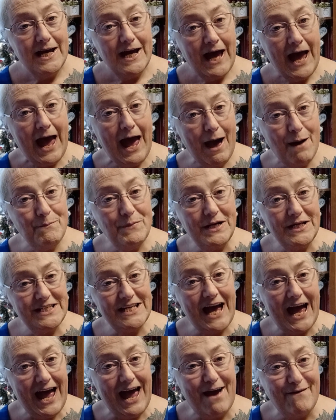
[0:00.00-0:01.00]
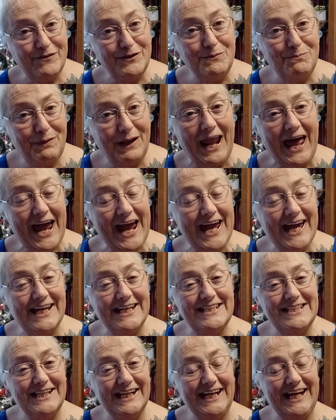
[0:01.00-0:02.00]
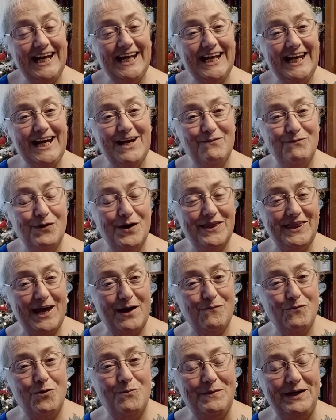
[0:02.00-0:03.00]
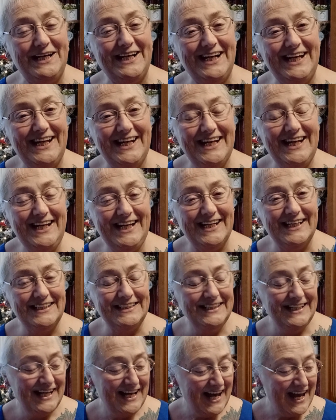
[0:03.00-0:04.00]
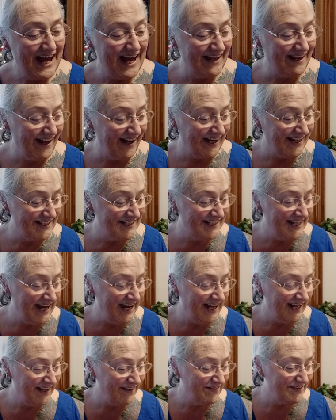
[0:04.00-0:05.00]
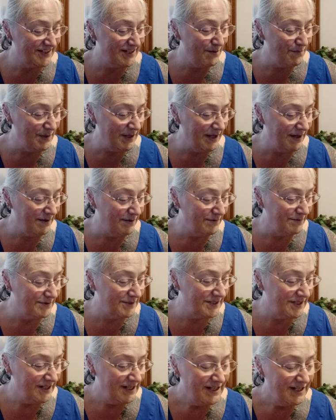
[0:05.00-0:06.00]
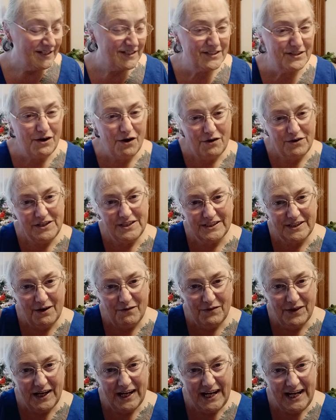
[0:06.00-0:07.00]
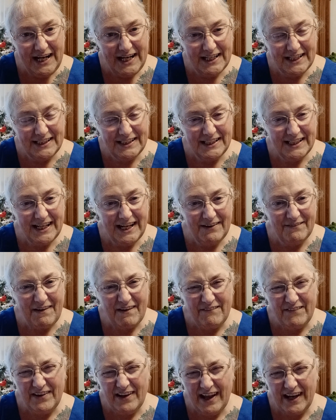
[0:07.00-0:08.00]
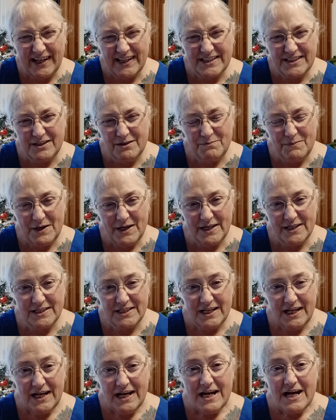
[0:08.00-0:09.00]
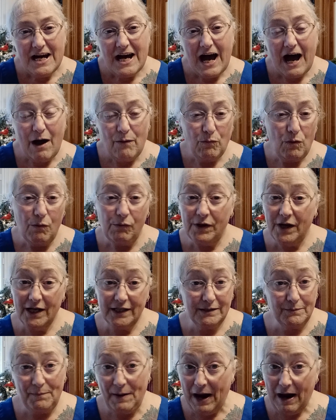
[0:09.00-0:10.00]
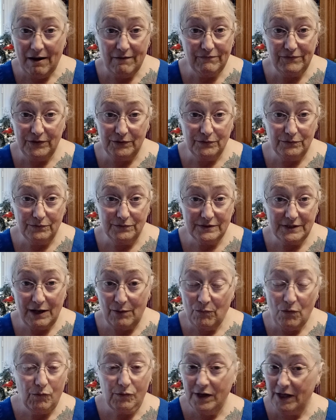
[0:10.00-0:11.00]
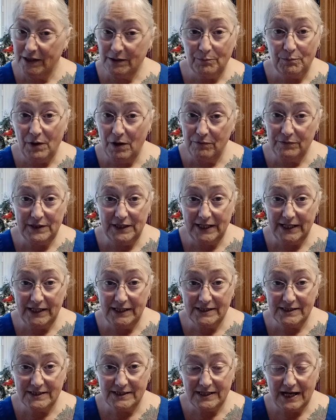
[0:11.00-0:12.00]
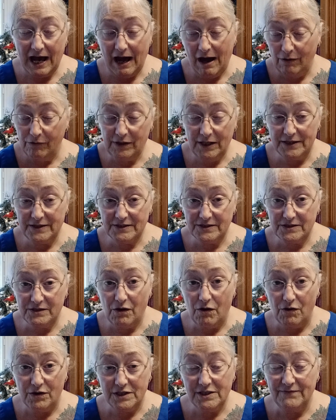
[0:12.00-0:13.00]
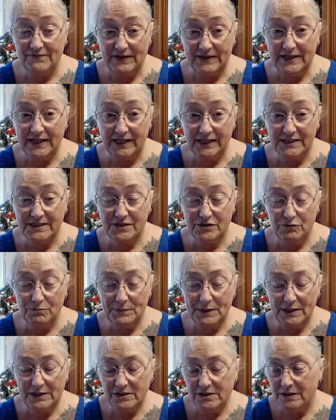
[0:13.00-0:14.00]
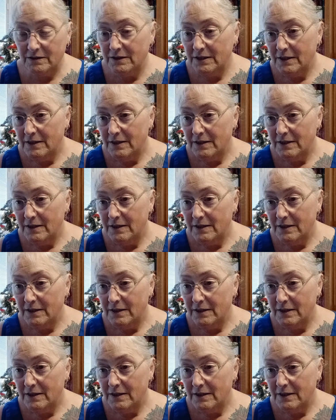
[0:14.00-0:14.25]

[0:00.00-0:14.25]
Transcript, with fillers: how much I have to plan to get in what they want me to get in. And like I said, if some of those starches on the end, if I feel like it's too much, I won't cut the Power Fuels. I won't cut the proteins. I'll cut the starch if I think it's too much.